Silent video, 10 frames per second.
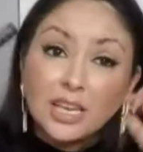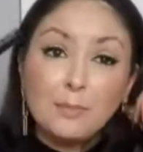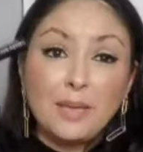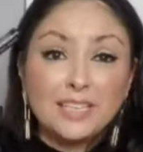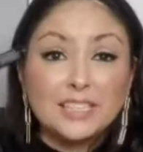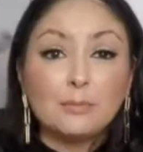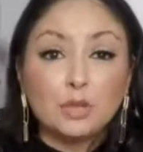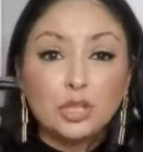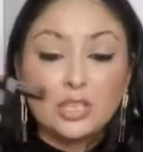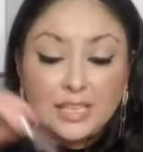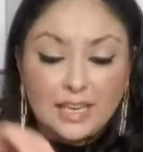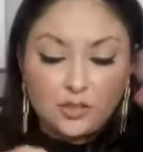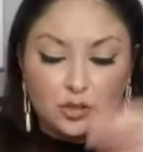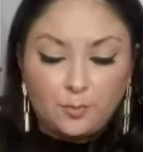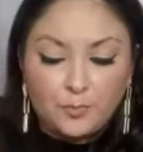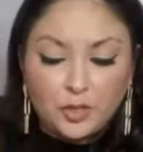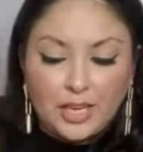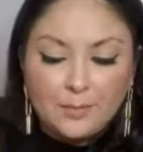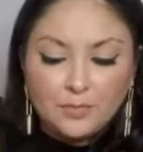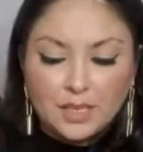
It makes them look natural, okay?